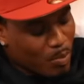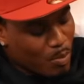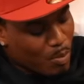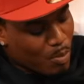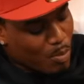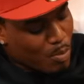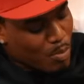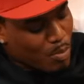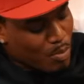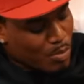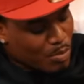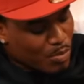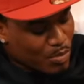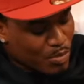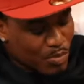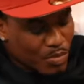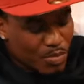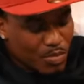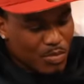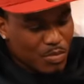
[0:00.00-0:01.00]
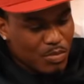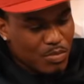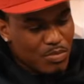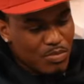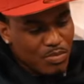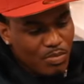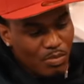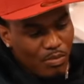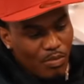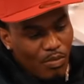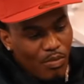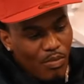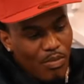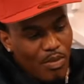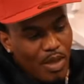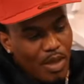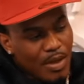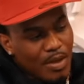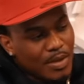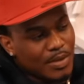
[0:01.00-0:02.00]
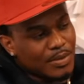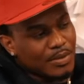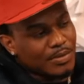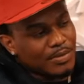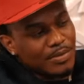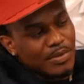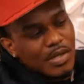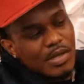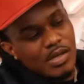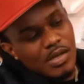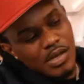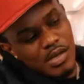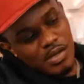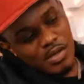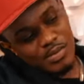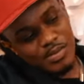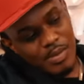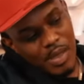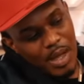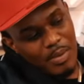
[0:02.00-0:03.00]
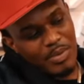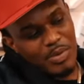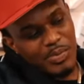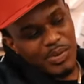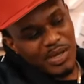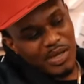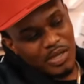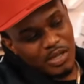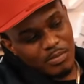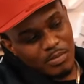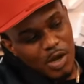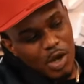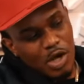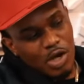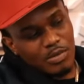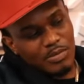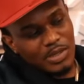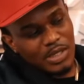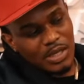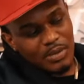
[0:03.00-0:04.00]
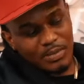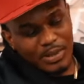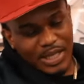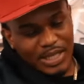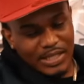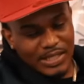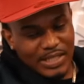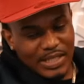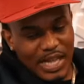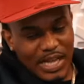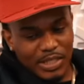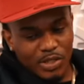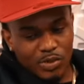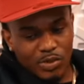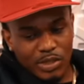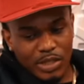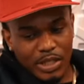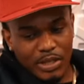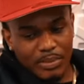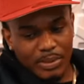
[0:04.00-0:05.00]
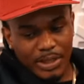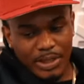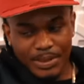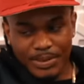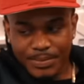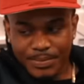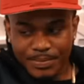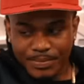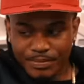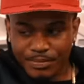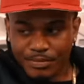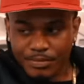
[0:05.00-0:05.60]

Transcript: it. Say some simple shit. I be picking them arms up like a Statue of Liberty.